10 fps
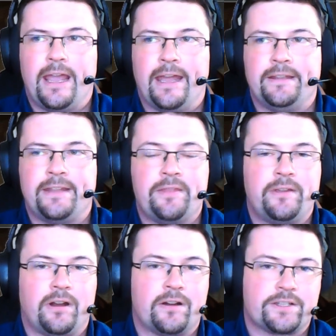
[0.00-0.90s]
and then
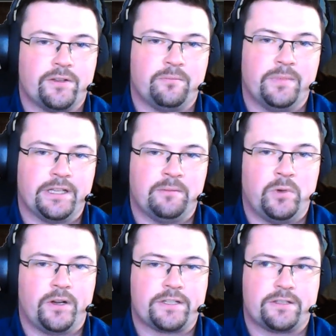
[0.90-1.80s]
there are certain building
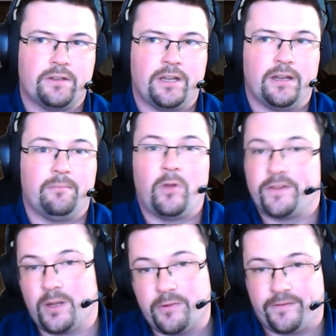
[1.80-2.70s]
blocks on
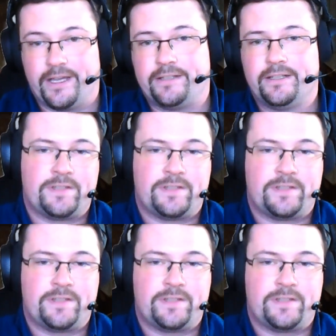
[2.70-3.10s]
top of that